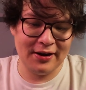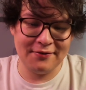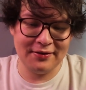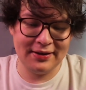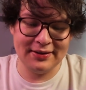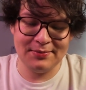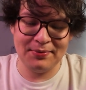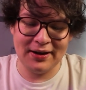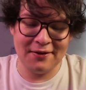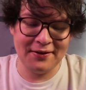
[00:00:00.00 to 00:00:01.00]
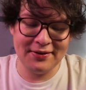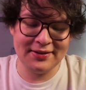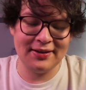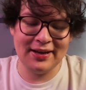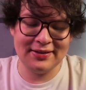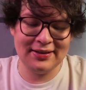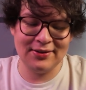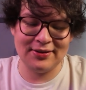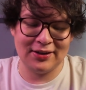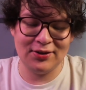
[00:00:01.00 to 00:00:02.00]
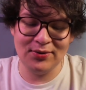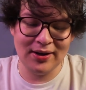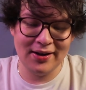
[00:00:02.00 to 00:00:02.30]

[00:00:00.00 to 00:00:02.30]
off of this, but I found this on Etsy. It was like $2